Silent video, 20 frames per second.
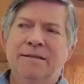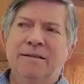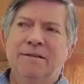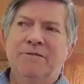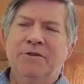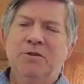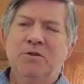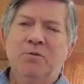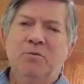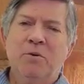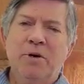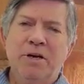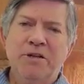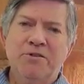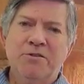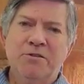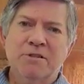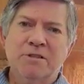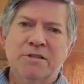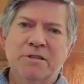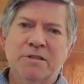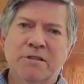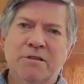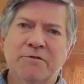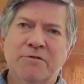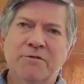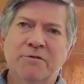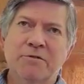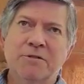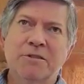If you don't watch
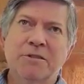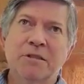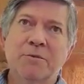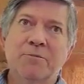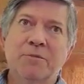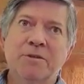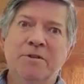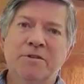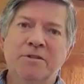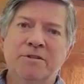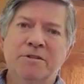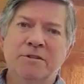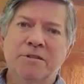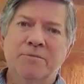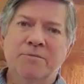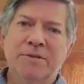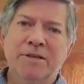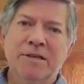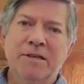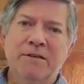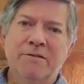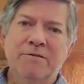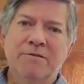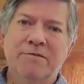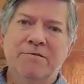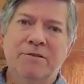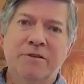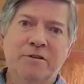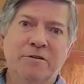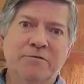yourself, you'll slip into some kind of
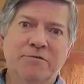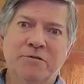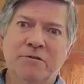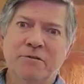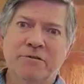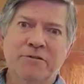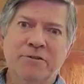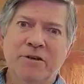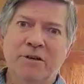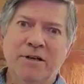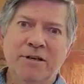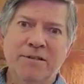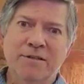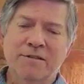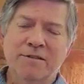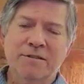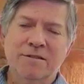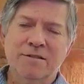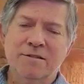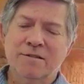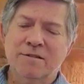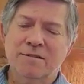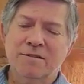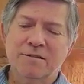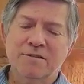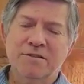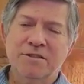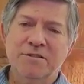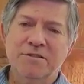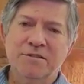fearful thoughts, as
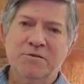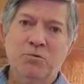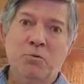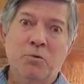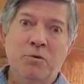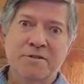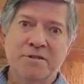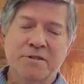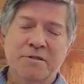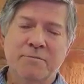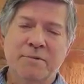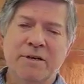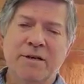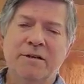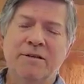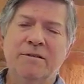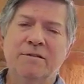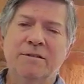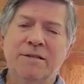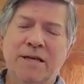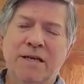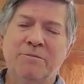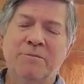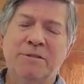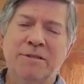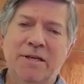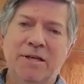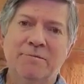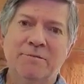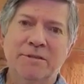Jesus warns us about time and
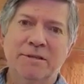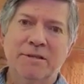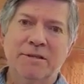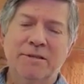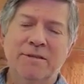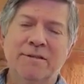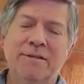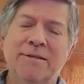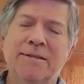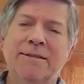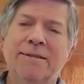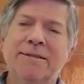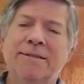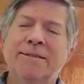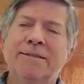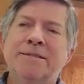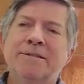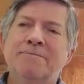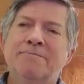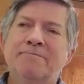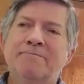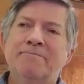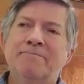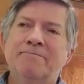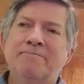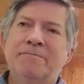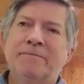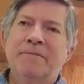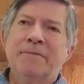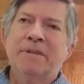time again.
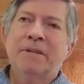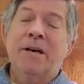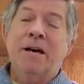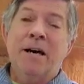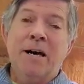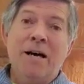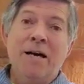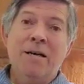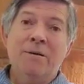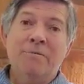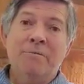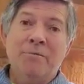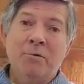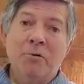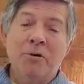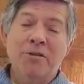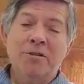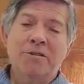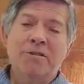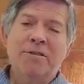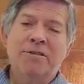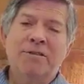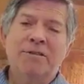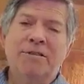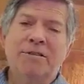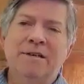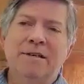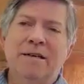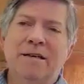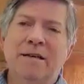I am fortunate in
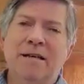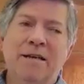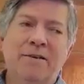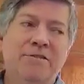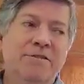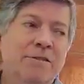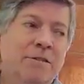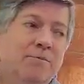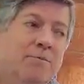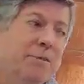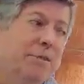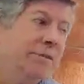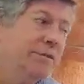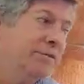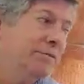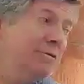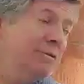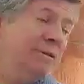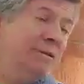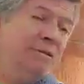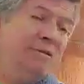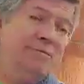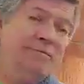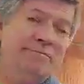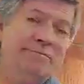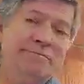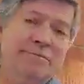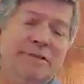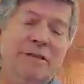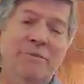that I have something to
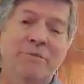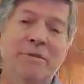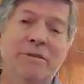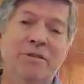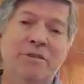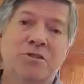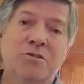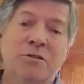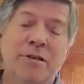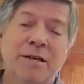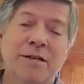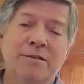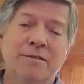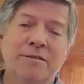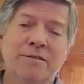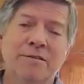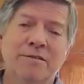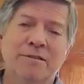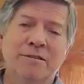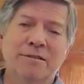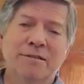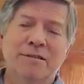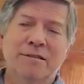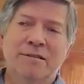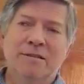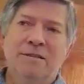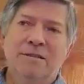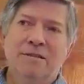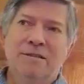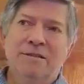keep me distracted
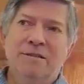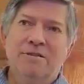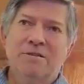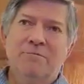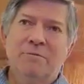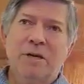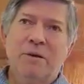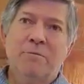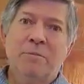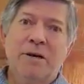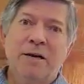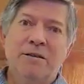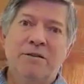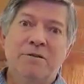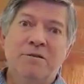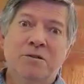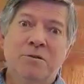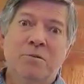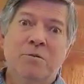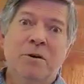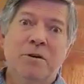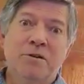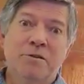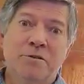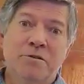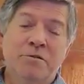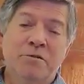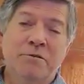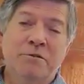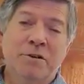so my mind doesn't wander
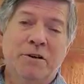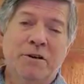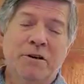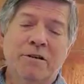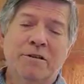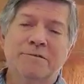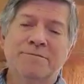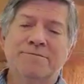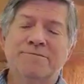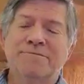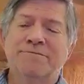too far.